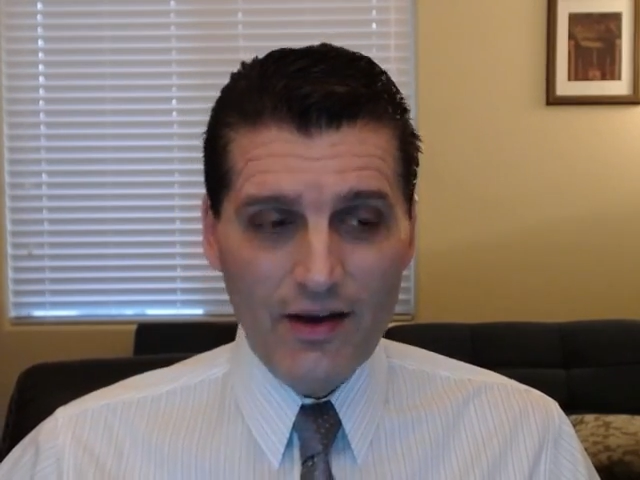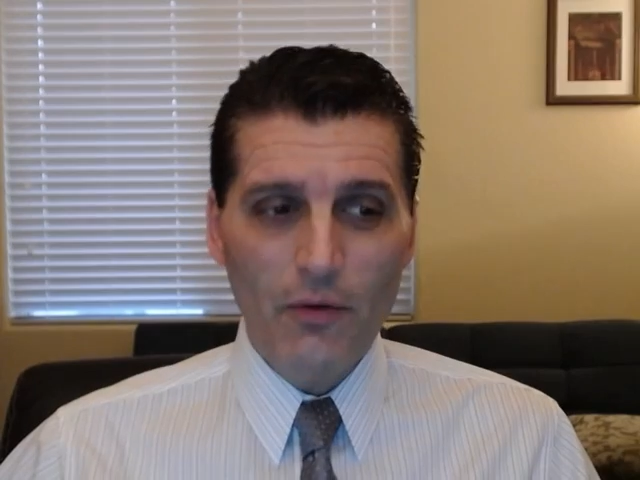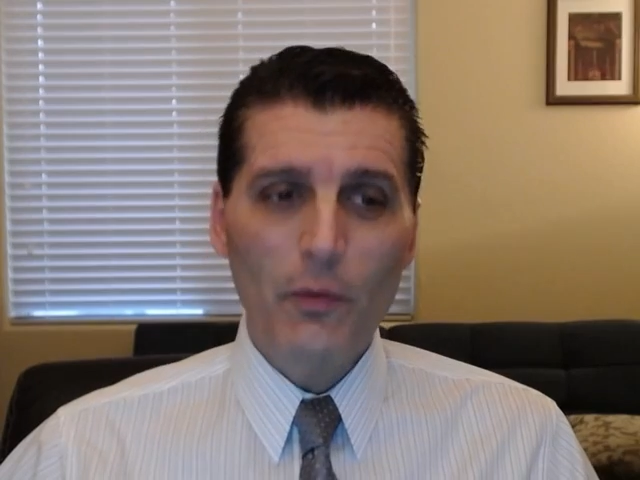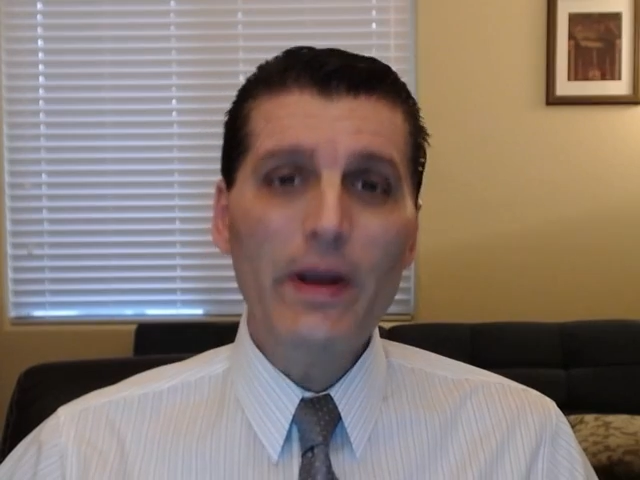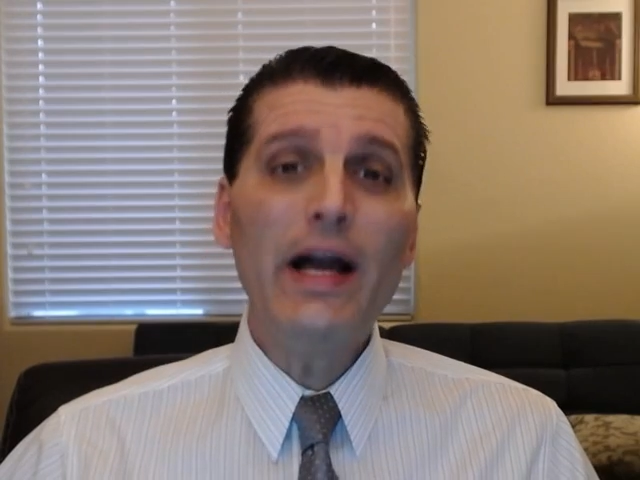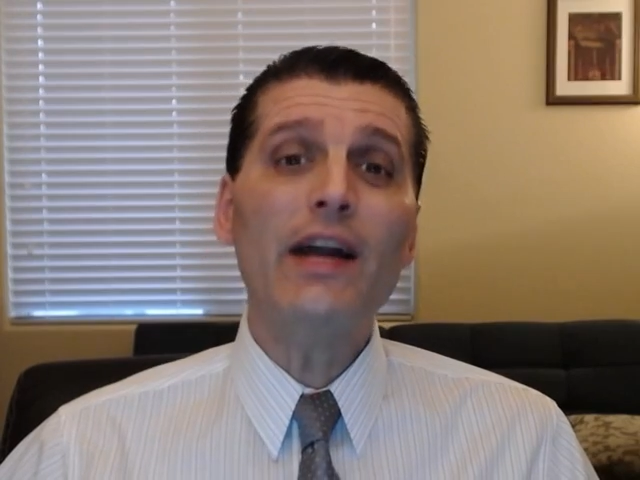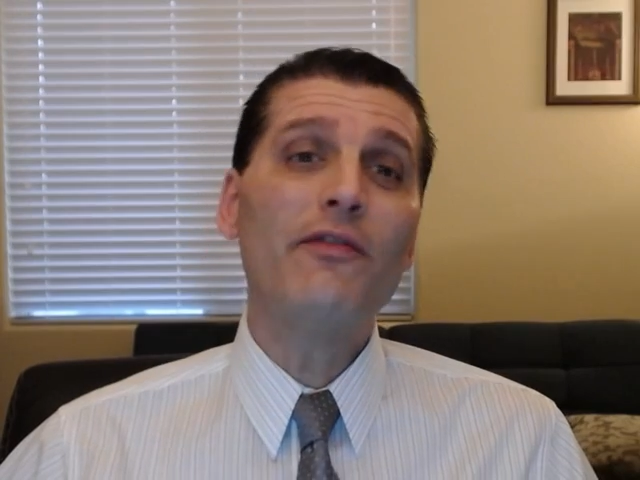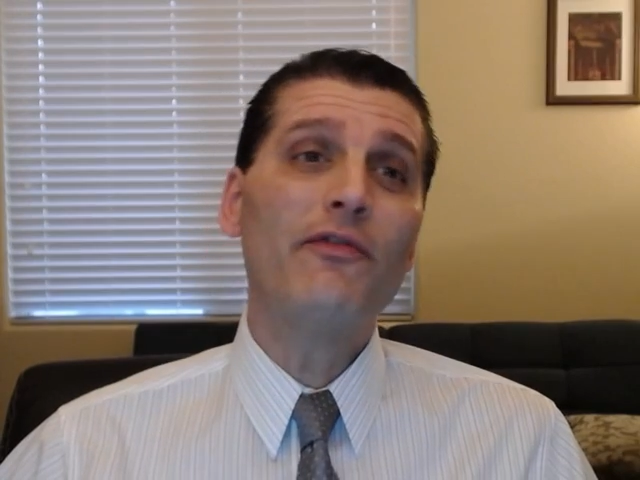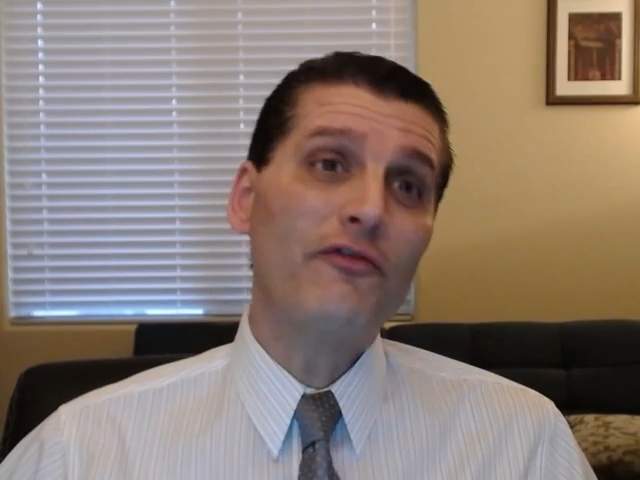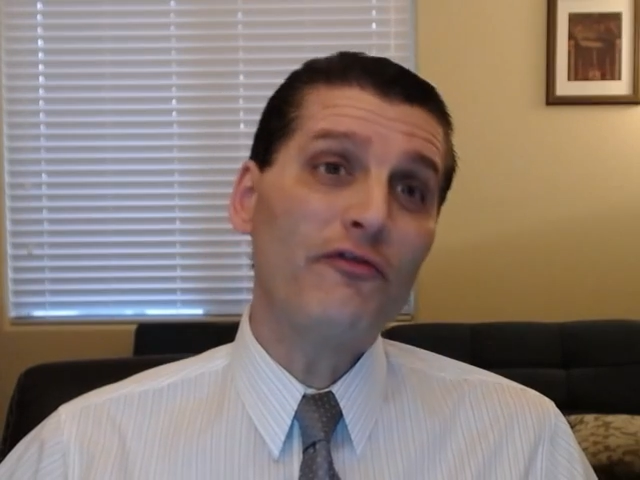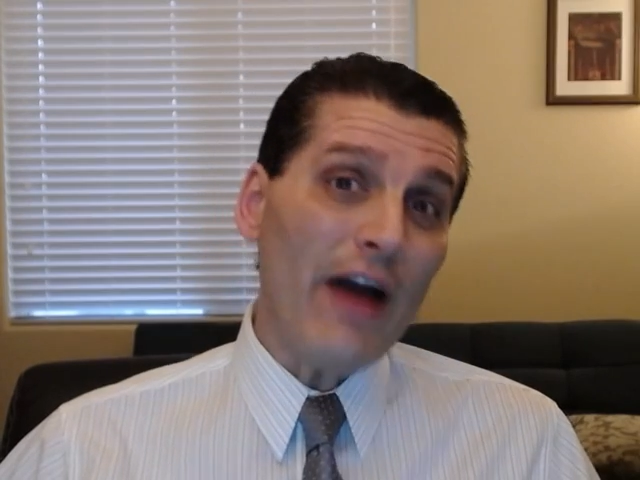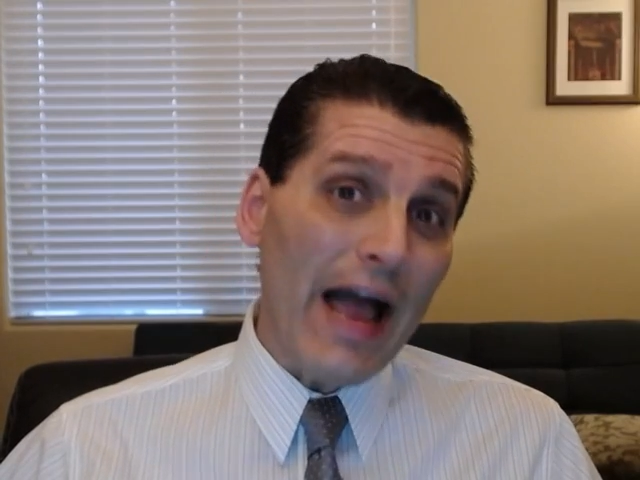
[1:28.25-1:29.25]
We got a
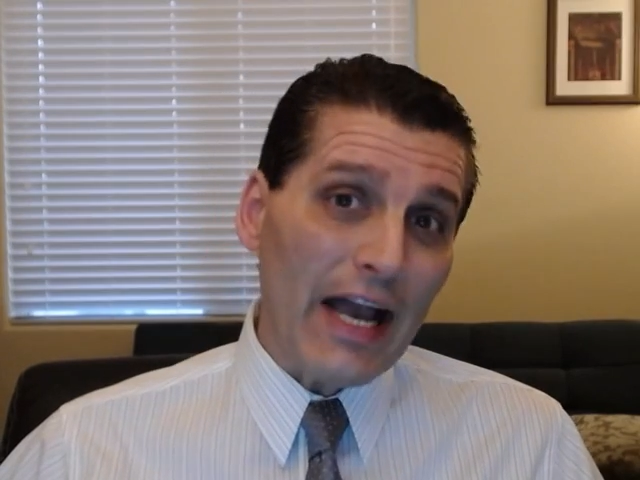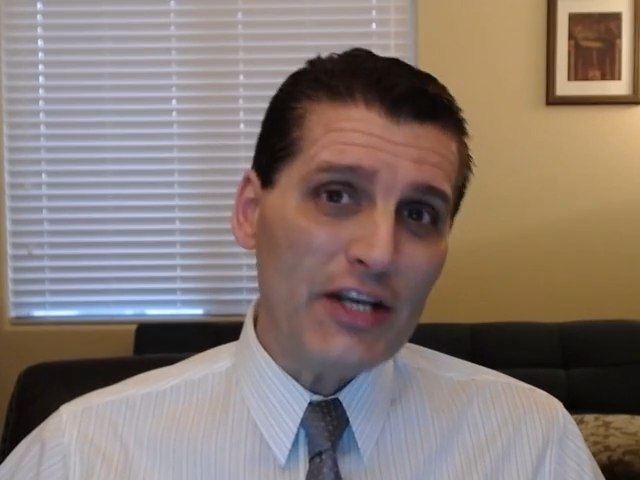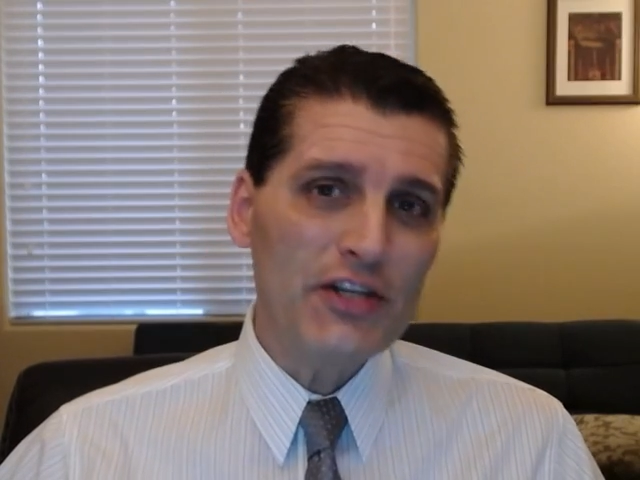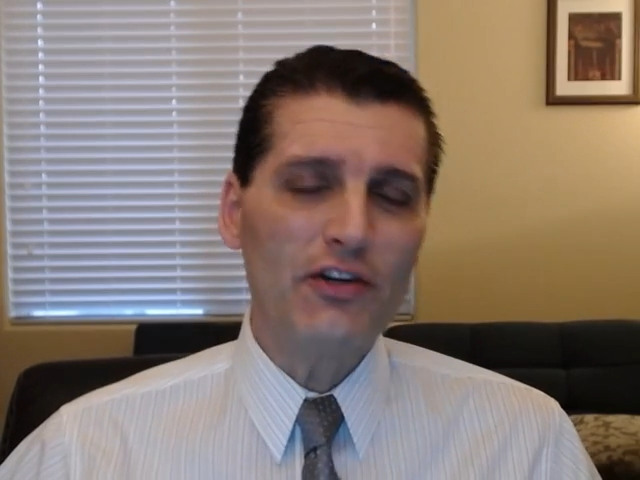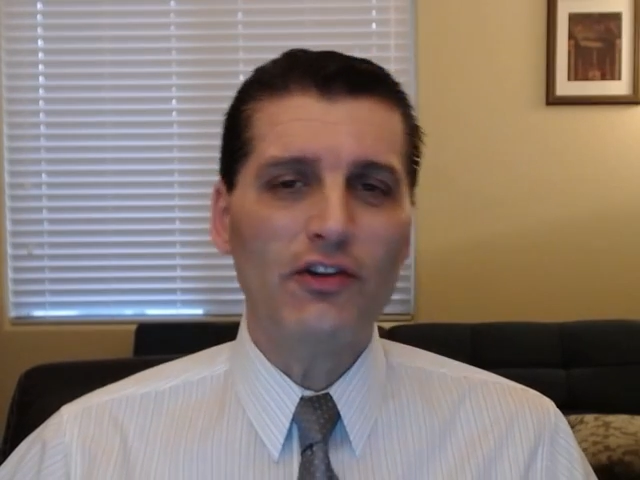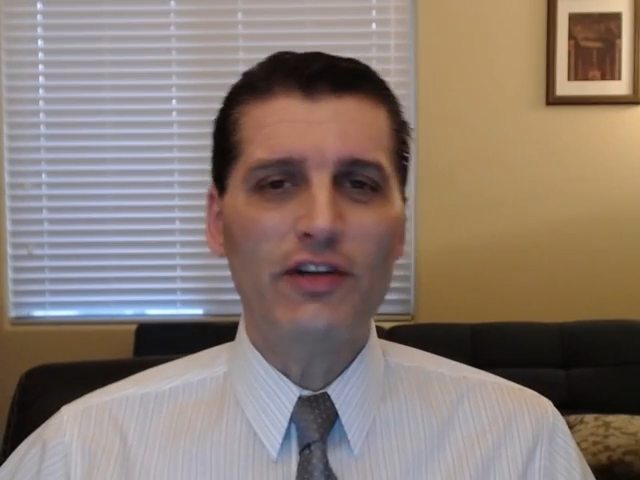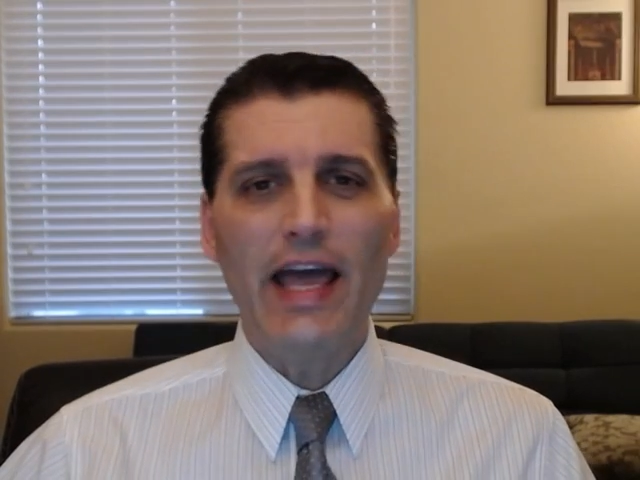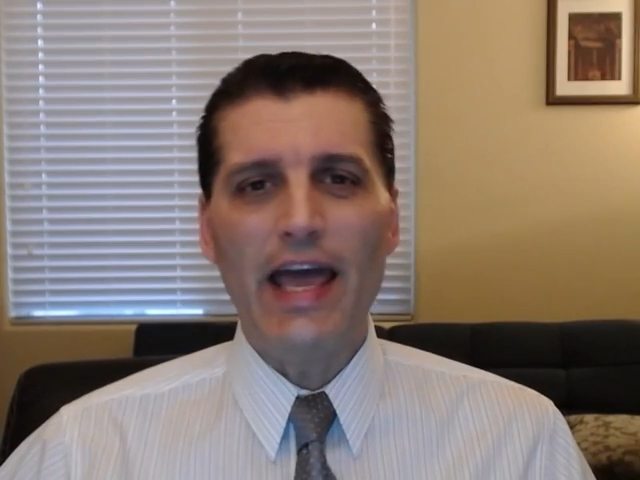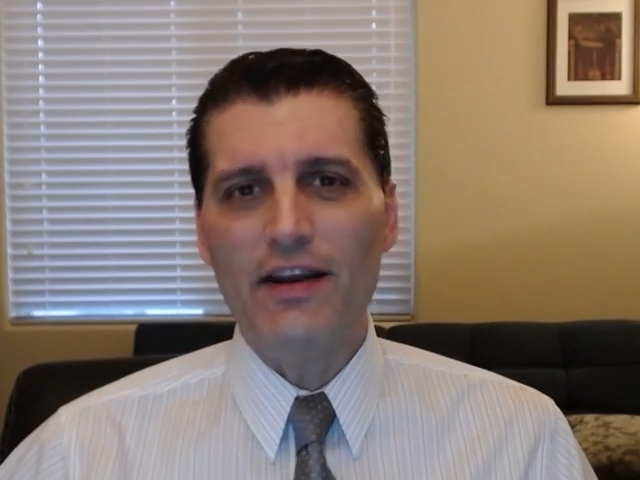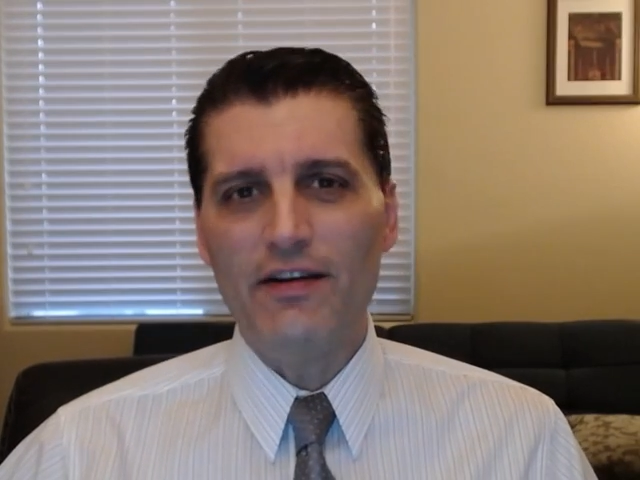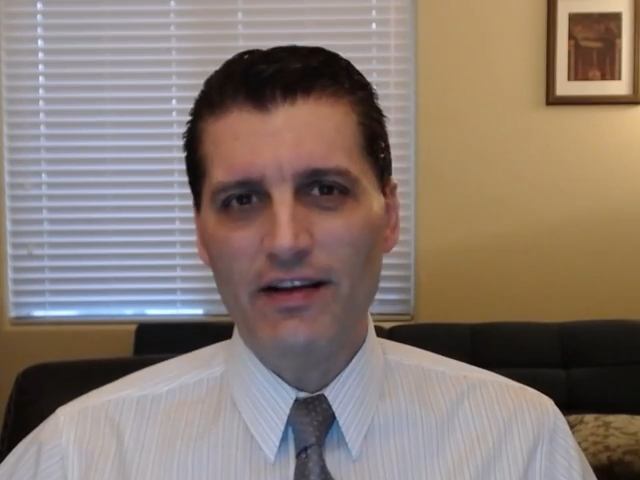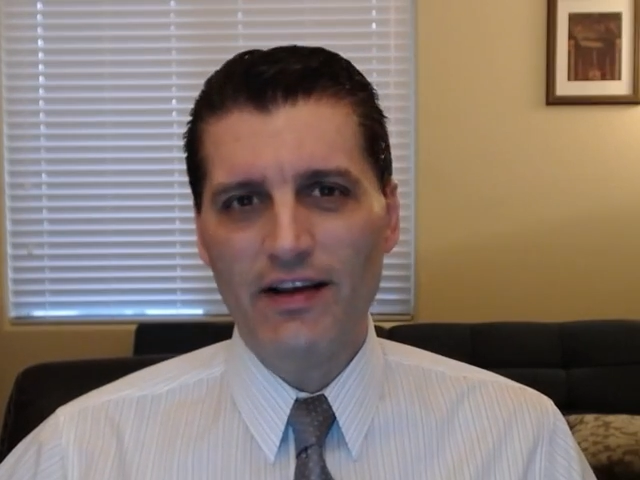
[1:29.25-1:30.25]
fractional
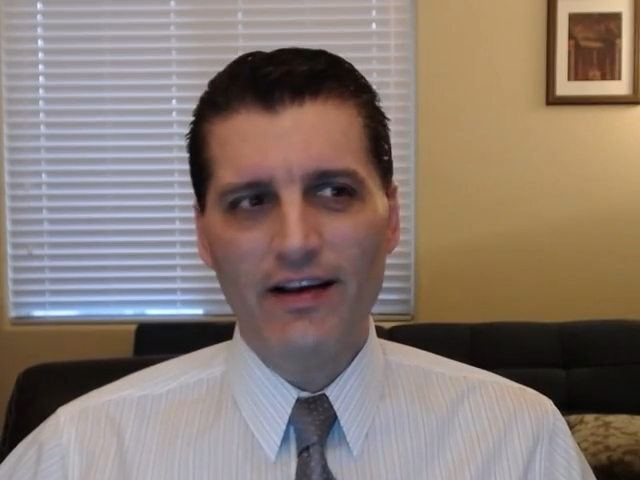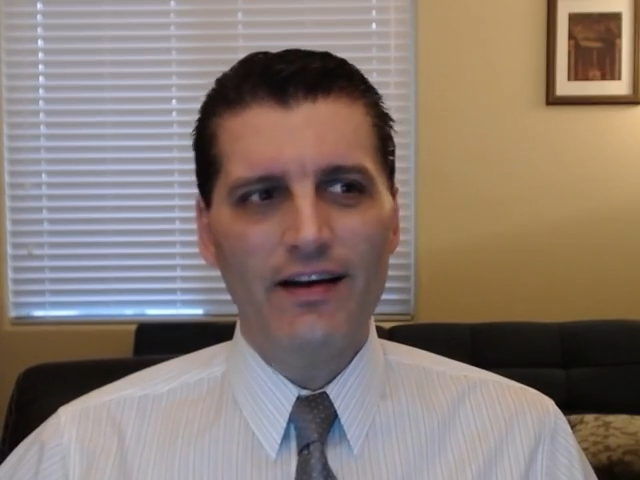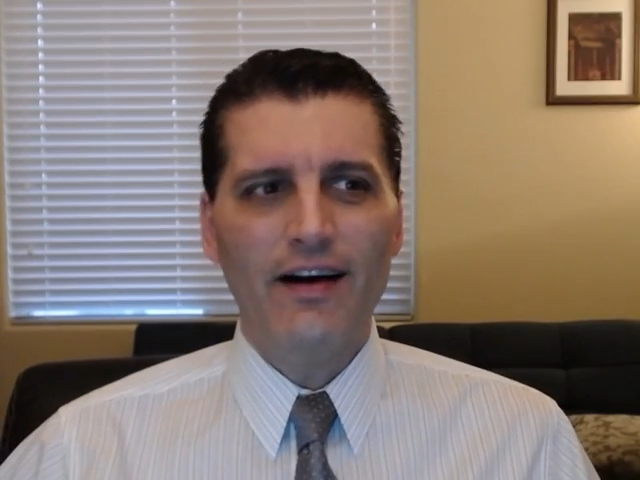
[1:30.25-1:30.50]
gain